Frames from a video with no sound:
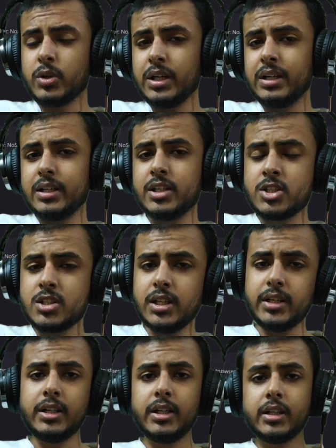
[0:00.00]
can
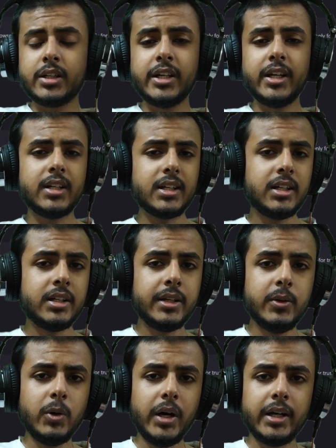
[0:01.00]
instead create a
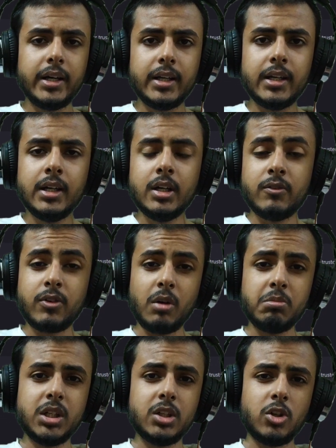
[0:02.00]
new ID
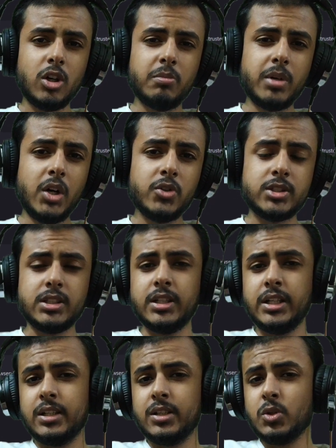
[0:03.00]
from the Tor browser
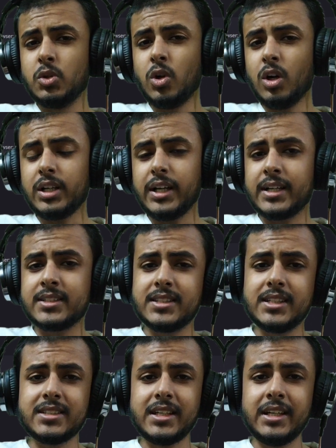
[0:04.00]
and do not
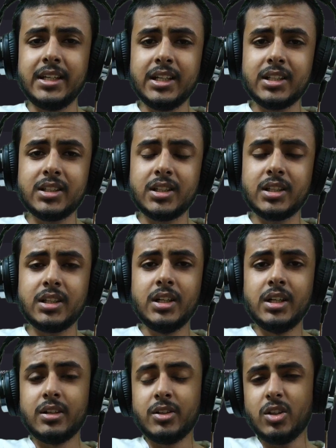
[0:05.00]
access any other,
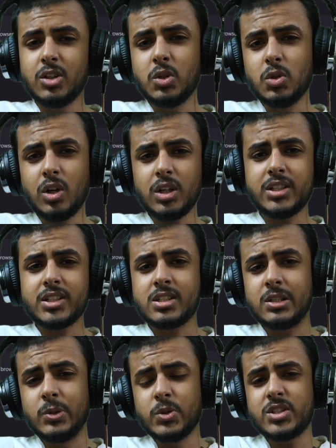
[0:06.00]
do not
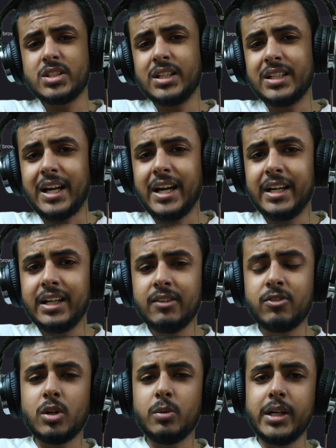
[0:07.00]
just use that ID
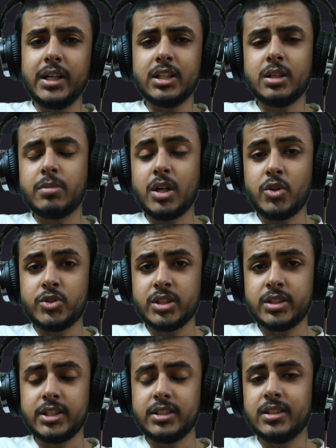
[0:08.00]
from any other browser
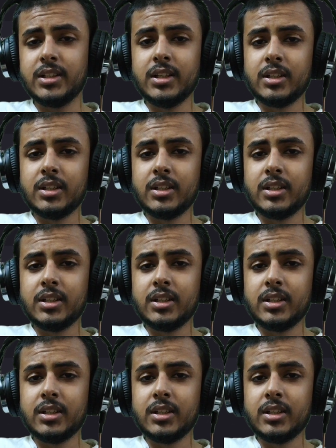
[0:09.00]
then.